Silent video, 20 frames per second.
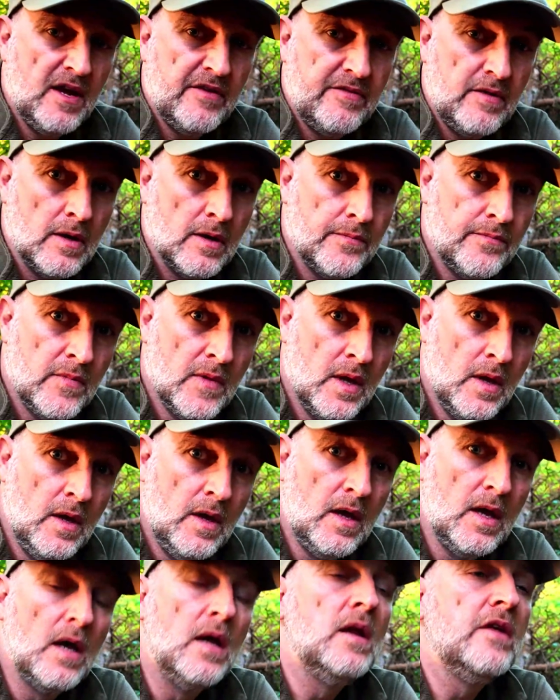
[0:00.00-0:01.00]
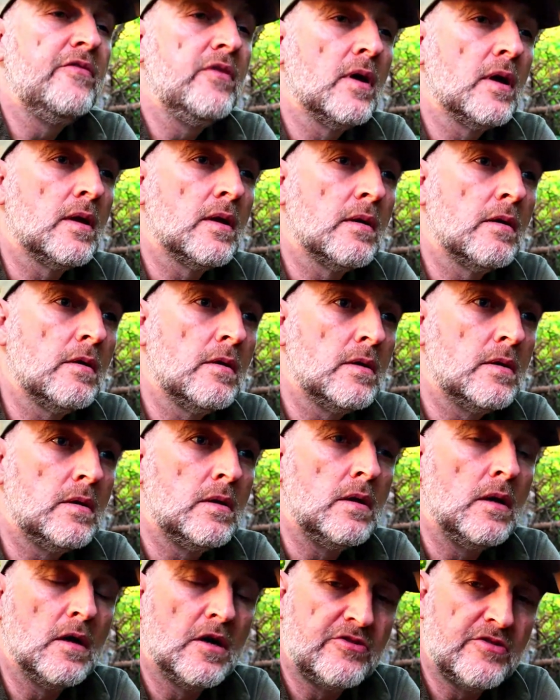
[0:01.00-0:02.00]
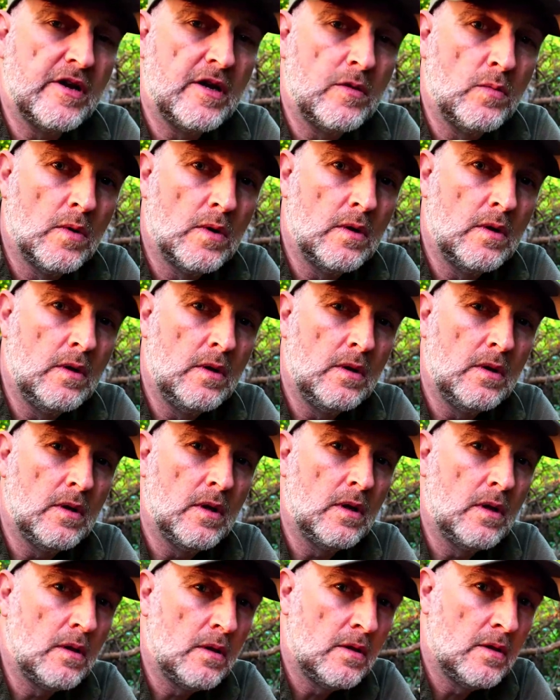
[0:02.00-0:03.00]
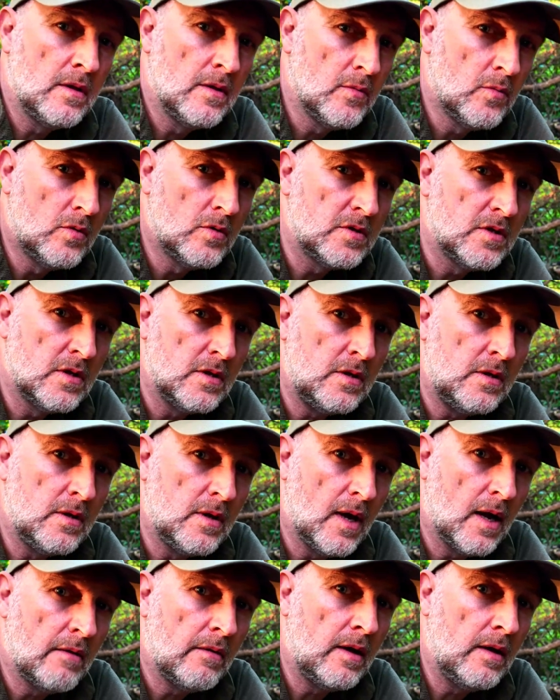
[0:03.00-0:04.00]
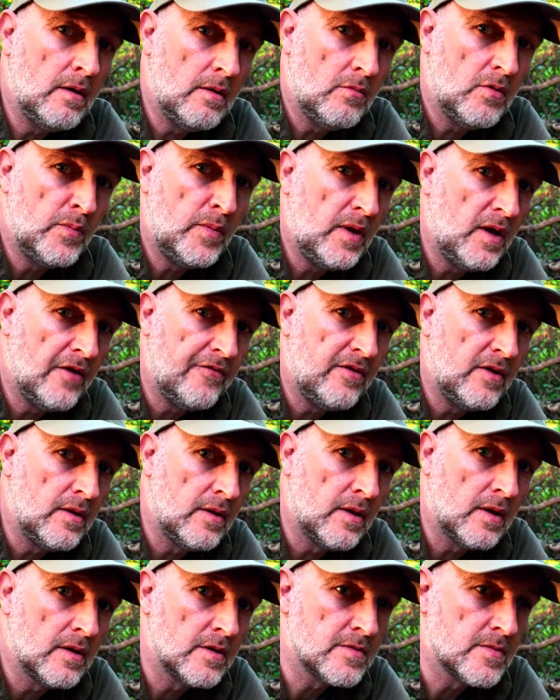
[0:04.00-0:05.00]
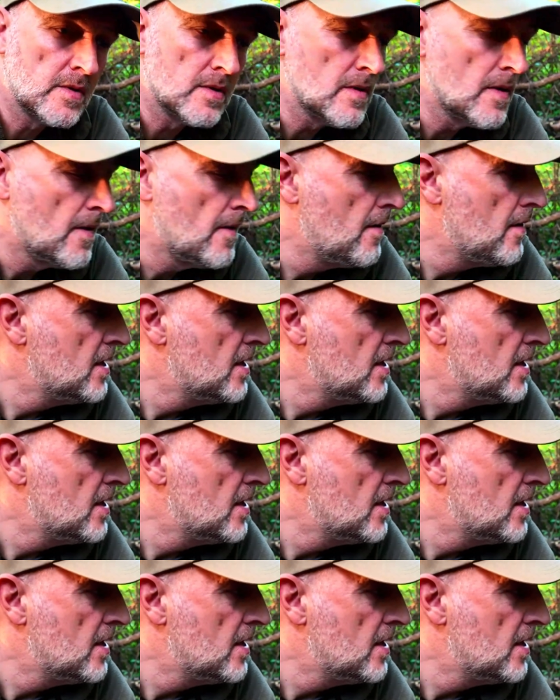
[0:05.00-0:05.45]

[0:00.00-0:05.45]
heavier. And if you had a dehydrated one, then the water that you carry would be heavier than that as well.